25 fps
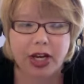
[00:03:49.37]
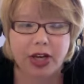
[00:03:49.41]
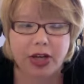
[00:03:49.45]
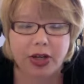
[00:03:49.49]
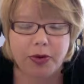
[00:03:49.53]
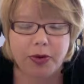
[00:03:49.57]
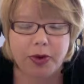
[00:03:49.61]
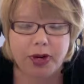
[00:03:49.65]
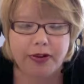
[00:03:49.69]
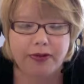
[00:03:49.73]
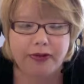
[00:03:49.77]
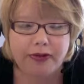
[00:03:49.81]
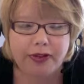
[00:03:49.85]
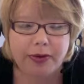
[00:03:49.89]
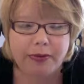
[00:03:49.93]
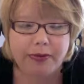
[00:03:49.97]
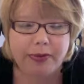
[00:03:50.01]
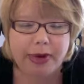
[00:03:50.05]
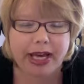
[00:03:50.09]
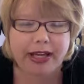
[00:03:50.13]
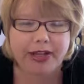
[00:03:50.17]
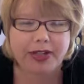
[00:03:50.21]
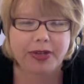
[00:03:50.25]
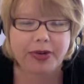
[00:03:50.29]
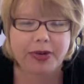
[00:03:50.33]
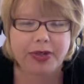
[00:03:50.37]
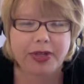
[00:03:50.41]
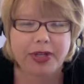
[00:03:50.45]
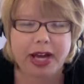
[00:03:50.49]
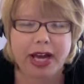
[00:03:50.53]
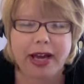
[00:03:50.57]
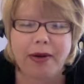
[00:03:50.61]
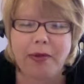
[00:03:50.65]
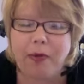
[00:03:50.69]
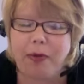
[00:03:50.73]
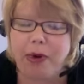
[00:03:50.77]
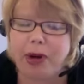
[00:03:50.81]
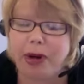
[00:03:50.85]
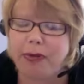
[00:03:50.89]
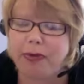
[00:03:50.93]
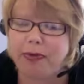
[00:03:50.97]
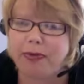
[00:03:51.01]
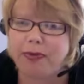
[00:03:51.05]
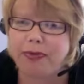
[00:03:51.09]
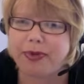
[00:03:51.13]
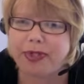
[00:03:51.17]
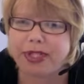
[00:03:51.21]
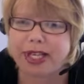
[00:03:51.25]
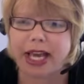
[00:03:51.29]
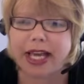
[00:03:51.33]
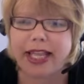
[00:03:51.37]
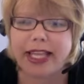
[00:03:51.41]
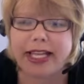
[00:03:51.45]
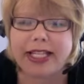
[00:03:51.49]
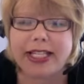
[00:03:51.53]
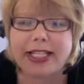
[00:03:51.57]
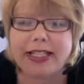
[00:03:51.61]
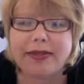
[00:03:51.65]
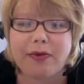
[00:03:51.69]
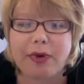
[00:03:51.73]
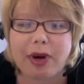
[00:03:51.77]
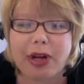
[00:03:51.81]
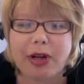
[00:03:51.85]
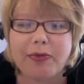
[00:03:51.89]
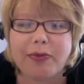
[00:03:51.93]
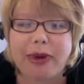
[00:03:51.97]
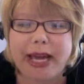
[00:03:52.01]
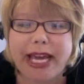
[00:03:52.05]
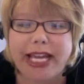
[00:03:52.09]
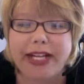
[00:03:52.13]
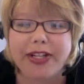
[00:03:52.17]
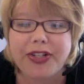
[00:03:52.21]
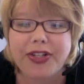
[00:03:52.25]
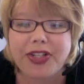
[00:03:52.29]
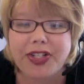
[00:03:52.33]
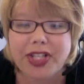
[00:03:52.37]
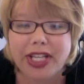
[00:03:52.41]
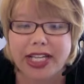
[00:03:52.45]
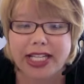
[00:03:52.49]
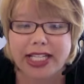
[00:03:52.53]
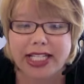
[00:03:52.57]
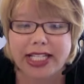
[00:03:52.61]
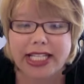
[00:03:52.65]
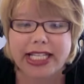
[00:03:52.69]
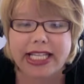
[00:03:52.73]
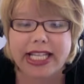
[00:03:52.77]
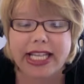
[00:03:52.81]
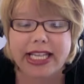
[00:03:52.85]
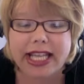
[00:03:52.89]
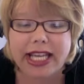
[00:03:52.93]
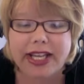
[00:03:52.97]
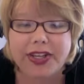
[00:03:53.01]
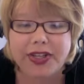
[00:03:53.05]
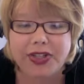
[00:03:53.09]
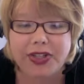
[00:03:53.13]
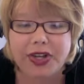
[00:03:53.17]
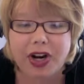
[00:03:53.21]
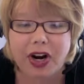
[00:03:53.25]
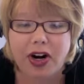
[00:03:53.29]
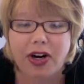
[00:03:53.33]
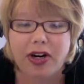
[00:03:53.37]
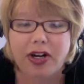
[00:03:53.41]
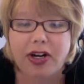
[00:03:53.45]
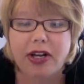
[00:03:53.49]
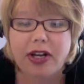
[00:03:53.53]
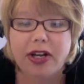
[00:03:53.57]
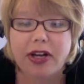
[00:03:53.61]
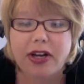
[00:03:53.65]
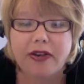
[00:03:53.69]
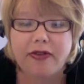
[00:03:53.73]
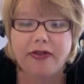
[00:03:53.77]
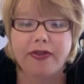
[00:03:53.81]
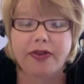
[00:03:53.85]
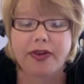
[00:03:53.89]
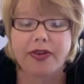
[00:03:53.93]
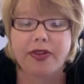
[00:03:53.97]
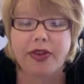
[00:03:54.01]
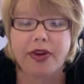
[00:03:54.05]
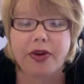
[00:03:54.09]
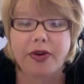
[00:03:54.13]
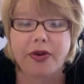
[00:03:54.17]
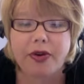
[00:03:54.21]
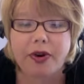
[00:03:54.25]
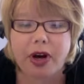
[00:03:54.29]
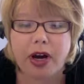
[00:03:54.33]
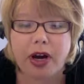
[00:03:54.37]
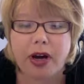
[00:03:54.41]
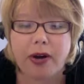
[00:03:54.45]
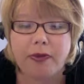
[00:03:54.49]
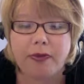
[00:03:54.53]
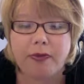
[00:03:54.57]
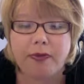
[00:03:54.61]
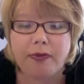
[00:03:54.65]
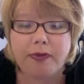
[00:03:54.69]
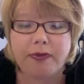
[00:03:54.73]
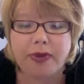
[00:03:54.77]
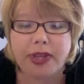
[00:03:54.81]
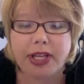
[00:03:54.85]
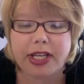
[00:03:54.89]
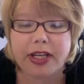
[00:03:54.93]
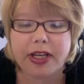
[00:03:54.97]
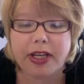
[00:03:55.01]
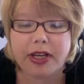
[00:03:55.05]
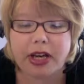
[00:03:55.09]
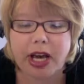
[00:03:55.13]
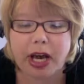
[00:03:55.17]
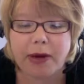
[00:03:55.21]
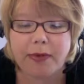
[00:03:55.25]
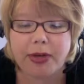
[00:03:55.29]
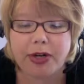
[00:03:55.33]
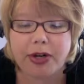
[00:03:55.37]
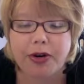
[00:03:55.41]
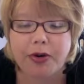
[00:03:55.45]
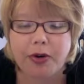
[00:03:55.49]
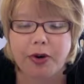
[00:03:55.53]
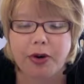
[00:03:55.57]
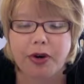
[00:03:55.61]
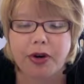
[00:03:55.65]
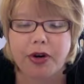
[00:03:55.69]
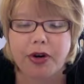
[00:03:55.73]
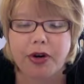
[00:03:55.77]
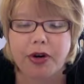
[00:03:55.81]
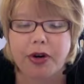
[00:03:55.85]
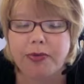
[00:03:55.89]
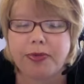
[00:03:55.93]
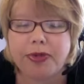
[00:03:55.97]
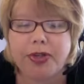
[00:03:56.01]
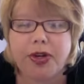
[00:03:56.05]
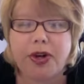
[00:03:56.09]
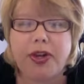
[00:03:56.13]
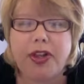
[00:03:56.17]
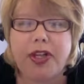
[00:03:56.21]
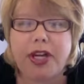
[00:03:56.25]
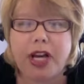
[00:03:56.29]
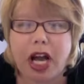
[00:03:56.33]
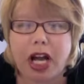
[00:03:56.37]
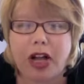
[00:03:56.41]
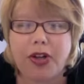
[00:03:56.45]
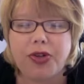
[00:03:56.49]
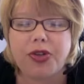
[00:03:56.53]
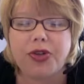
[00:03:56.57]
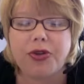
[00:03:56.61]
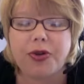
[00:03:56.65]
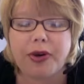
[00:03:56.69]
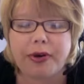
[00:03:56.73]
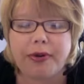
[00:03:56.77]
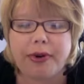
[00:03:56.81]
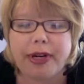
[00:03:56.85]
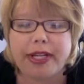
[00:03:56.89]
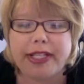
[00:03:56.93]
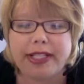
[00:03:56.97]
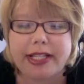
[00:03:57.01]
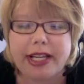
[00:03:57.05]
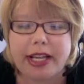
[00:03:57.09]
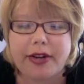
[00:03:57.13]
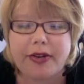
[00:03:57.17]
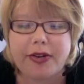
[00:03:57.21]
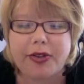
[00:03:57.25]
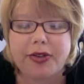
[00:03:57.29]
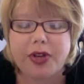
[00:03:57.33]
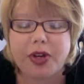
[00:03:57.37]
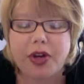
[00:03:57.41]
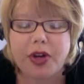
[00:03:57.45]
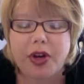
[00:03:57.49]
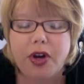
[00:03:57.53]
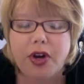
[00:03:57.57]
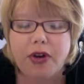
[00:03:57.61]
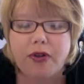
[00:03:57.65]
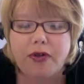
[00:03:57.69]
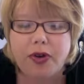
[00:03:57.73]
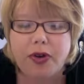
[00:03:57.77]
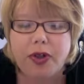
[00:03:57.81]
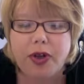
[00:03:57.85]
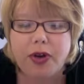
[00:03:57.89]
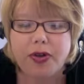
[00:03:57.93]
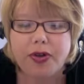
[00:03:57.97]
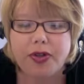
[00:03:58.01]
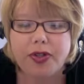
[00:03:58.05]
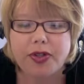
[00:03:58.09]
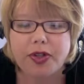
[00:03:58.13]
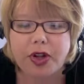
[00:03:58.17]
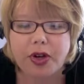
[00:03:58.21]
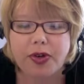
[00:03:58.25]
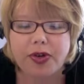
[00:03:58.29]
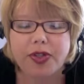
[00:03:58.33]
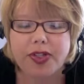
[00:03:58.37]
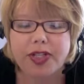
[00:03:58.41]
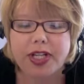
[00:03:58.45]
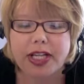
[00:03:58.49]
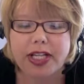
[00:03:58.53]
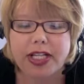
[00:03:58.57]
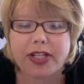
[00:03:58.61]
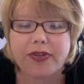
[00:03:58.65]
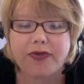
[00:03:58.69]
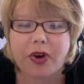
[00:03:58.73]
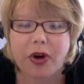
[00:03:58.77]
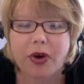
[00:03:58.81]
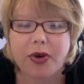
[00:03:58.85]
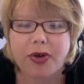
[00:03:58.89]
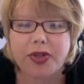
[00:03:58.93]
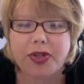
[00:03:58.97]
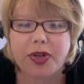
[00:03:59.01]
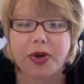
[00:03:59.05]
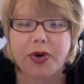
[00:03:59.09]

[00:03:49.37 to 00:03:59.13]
You want to flip back towards, I want to say, I think it's around page 60 that they start for the Common Core, or I'm sorry, the college and career ready standards for those social studies folks.